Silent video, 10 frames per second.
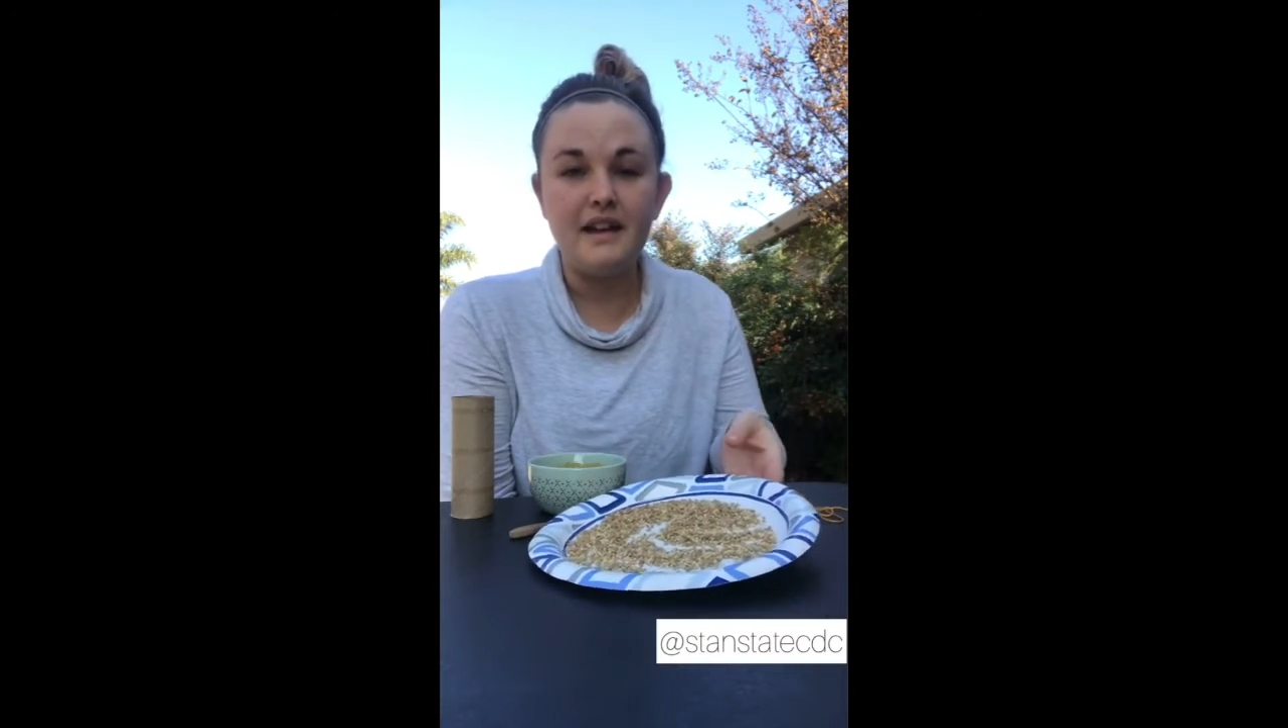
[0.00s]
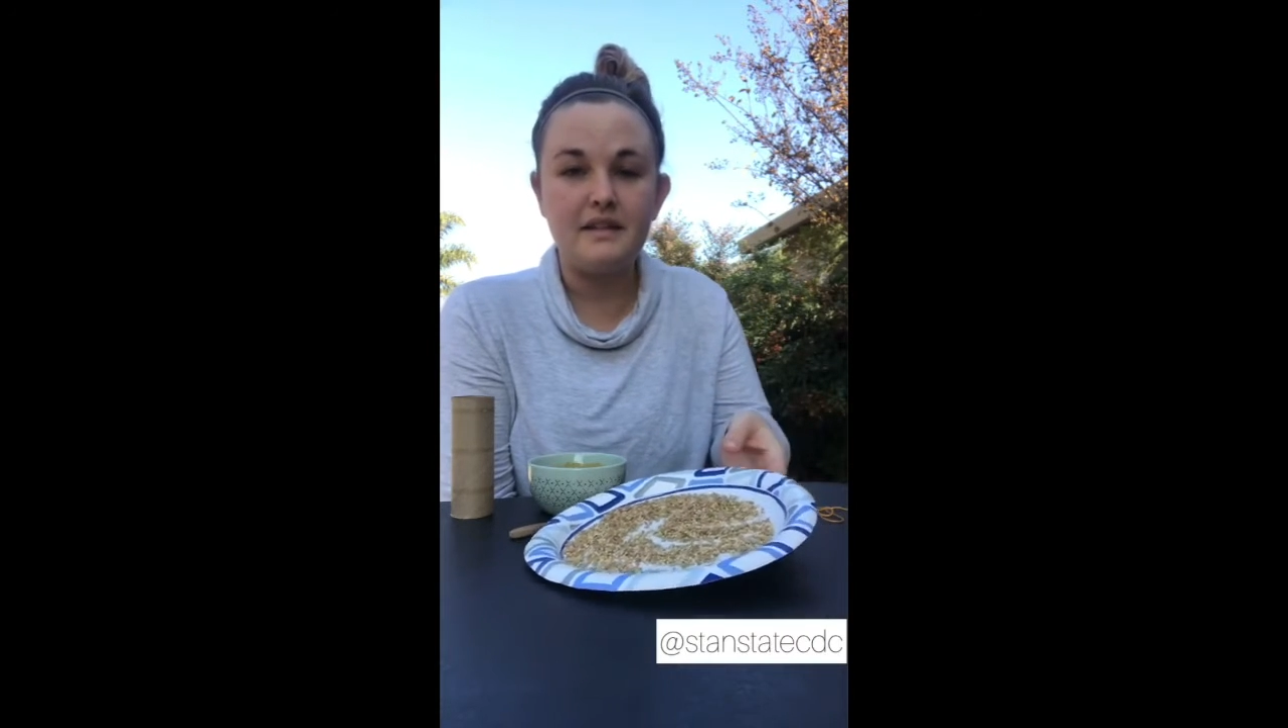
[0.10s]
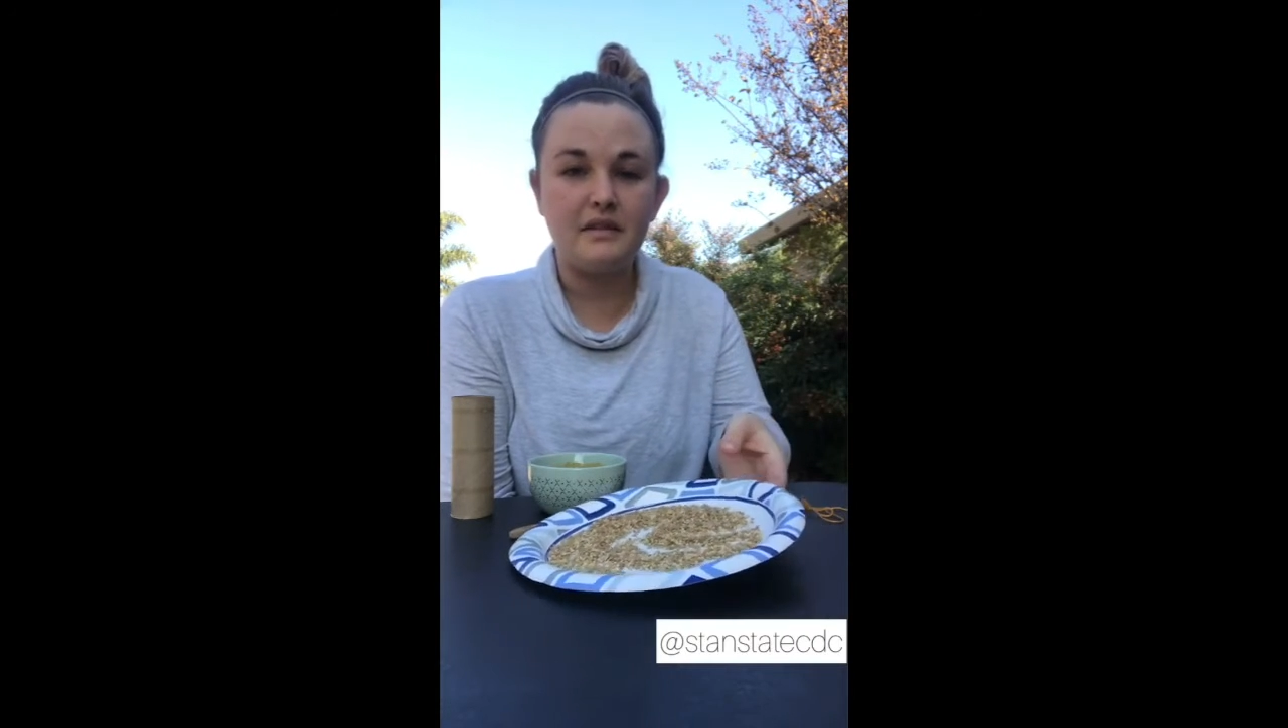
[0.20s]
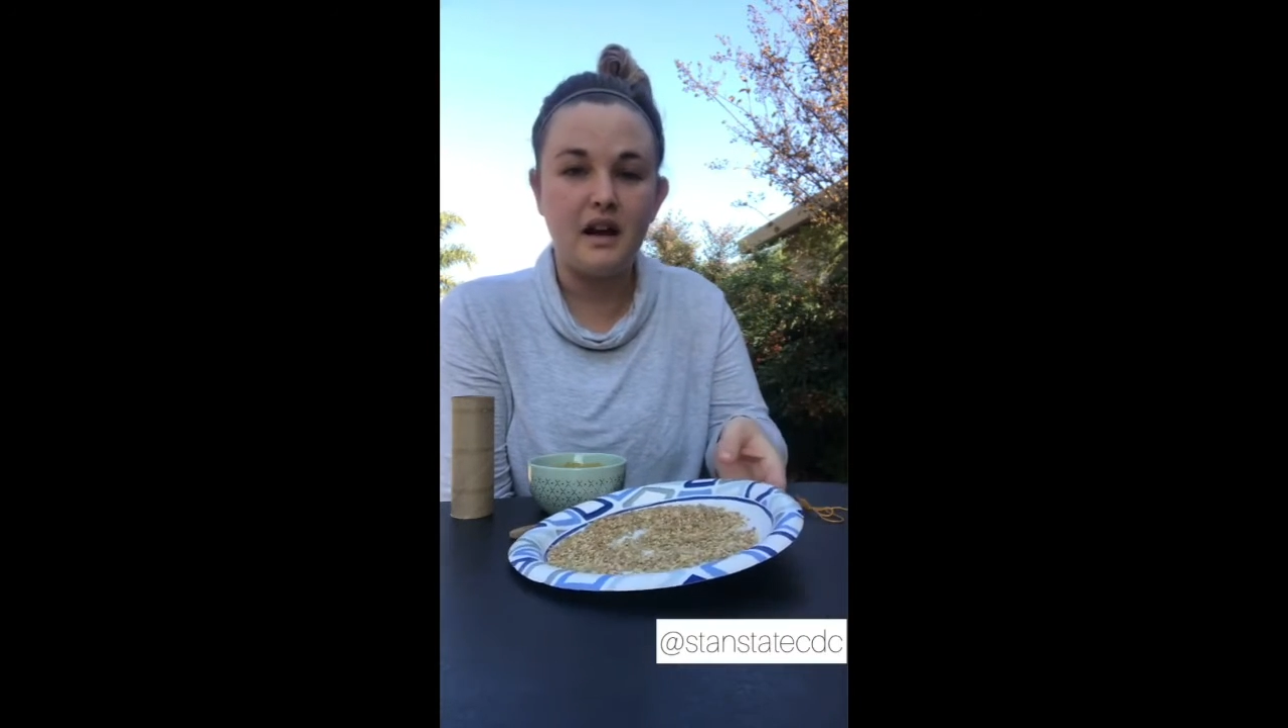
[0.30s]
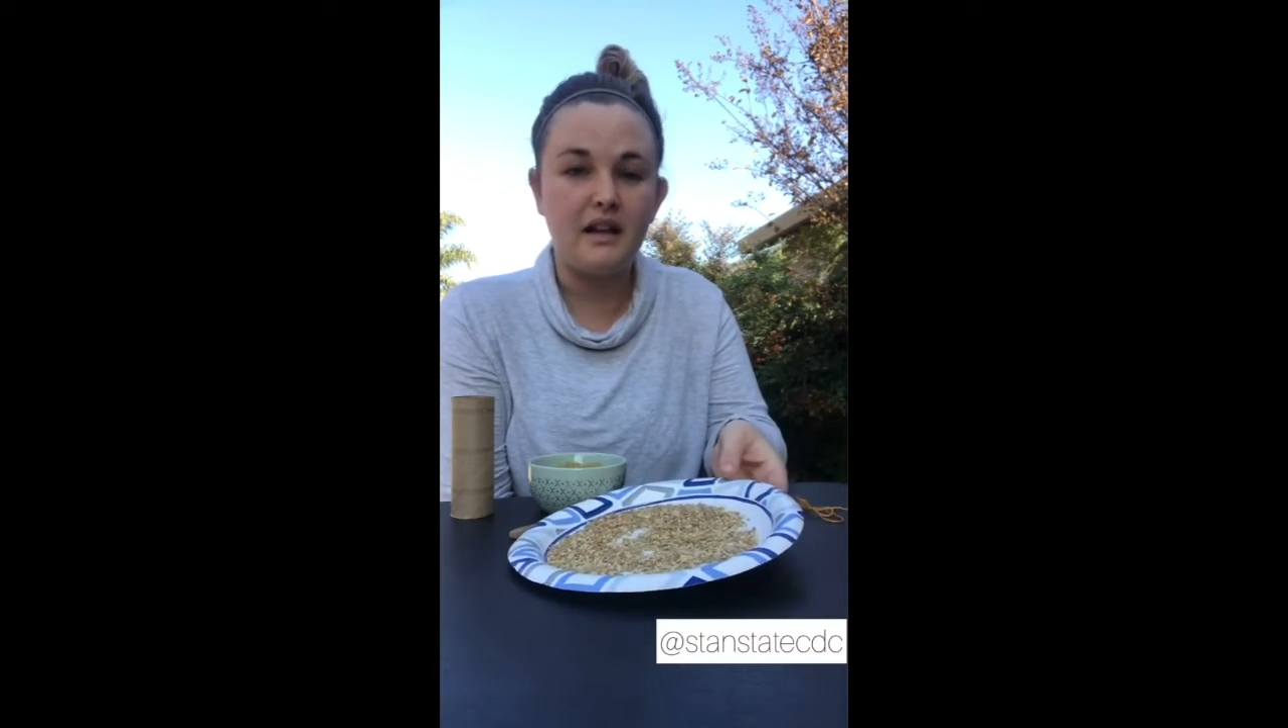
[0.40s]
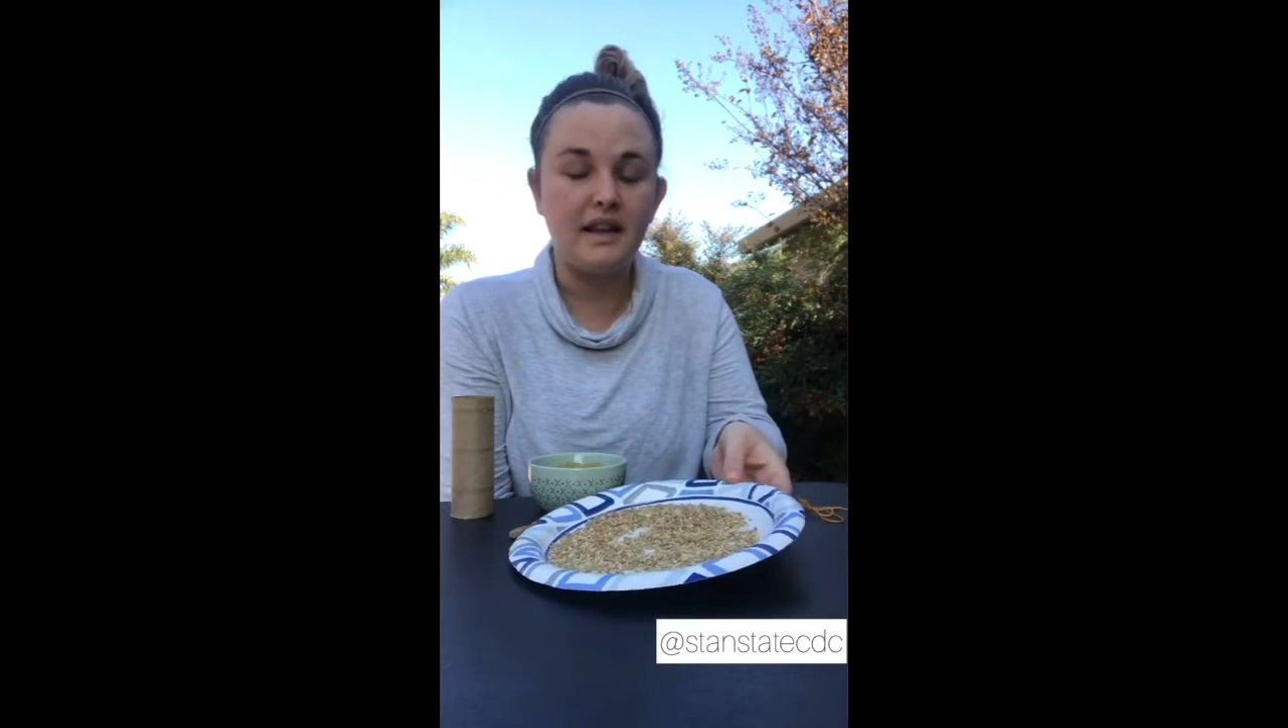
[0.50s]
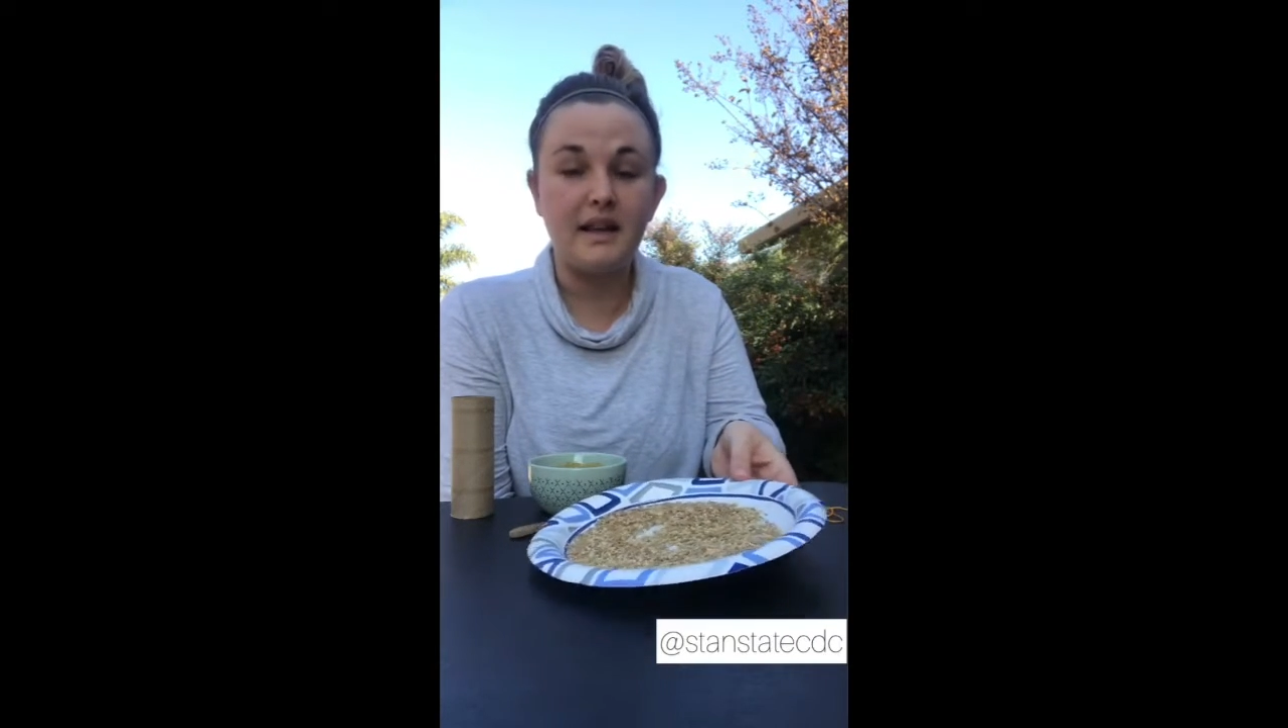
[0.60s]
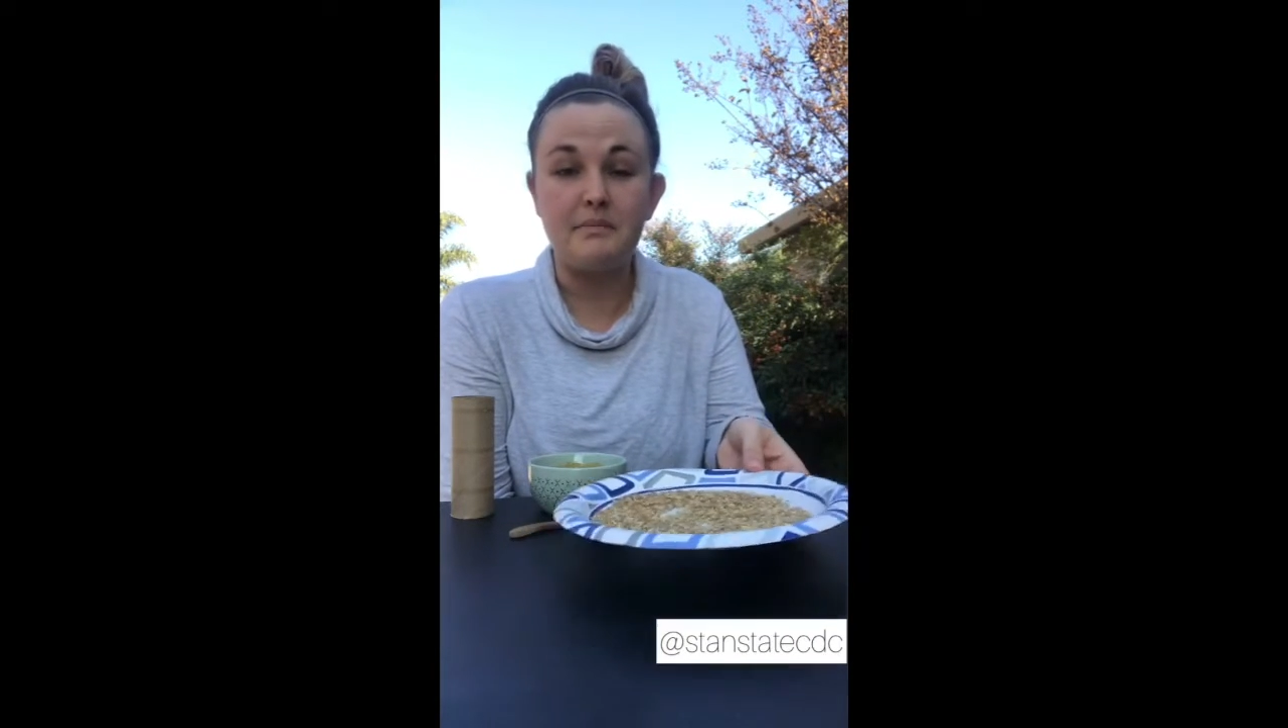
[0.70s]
and got like a